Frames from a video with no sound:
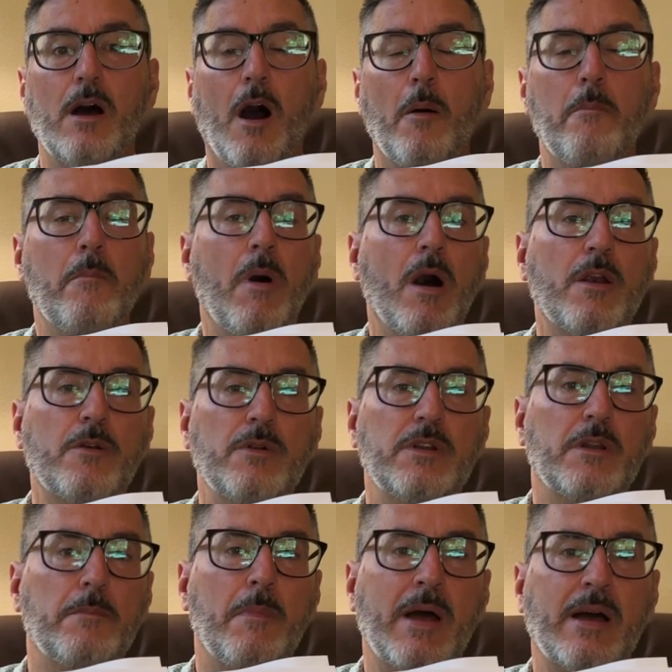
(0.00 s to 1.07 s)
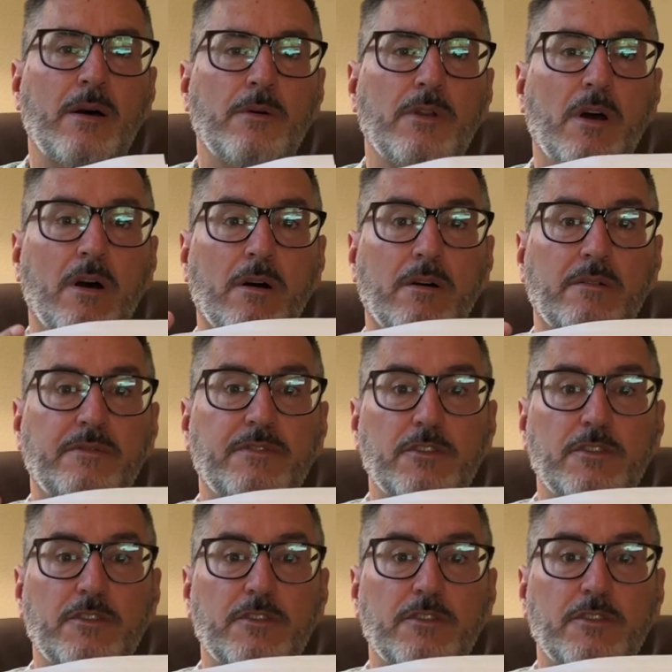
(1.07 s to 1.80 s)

a moderate amount of